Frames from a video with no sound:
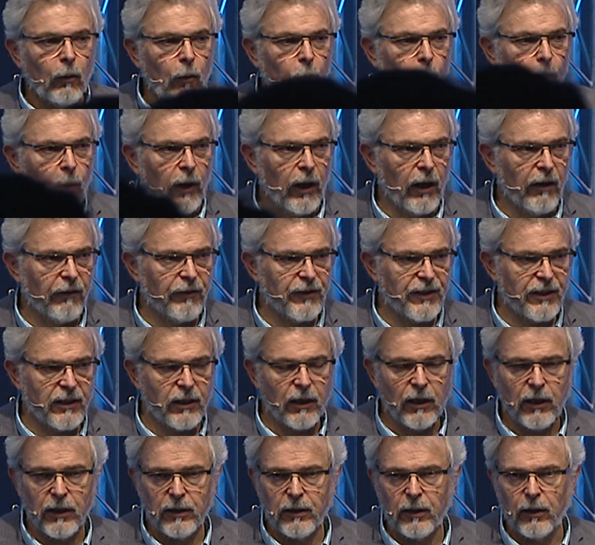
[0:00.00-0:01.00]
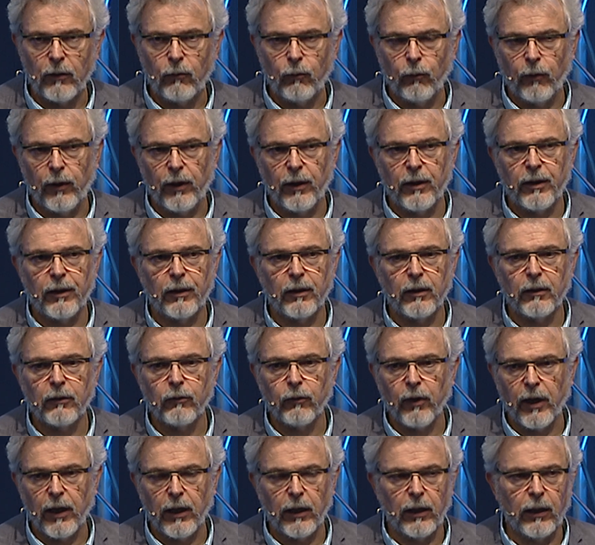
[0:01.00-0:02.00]
We have started with
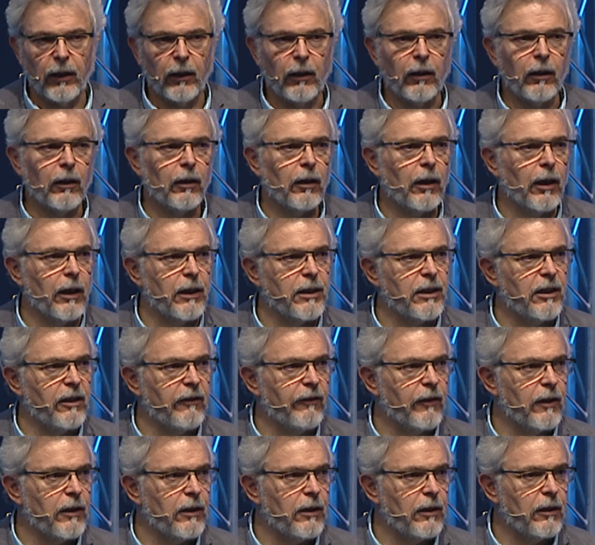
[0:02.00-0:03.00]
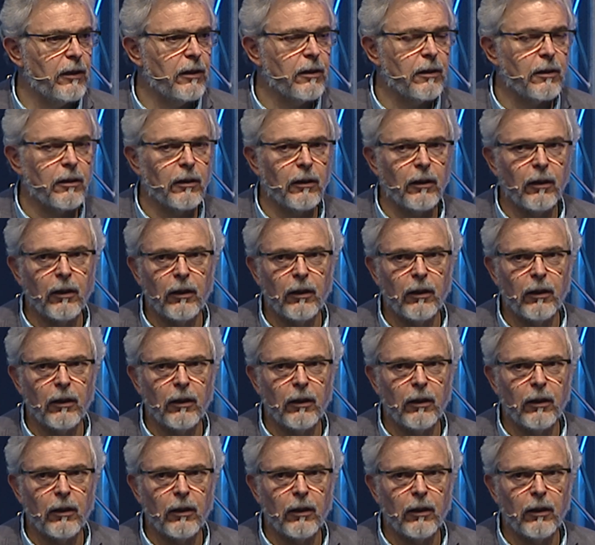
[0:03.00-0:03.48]
training activities.